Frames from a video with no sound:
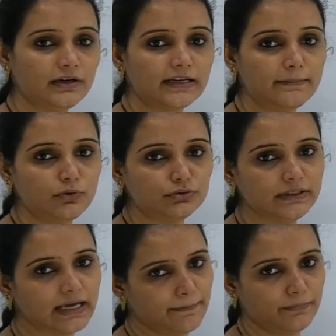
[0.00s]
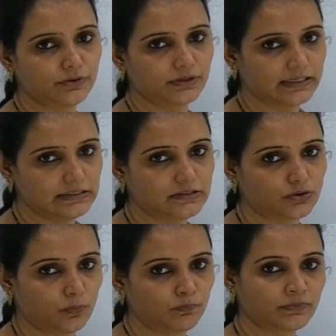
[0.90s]
remove the ambiguity also.
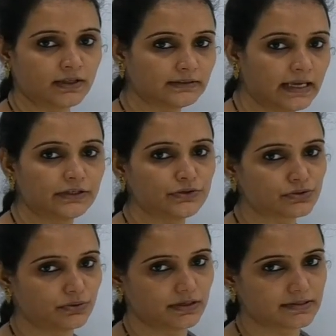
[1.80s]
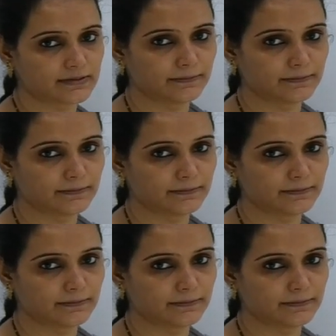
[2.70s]
Thank you students.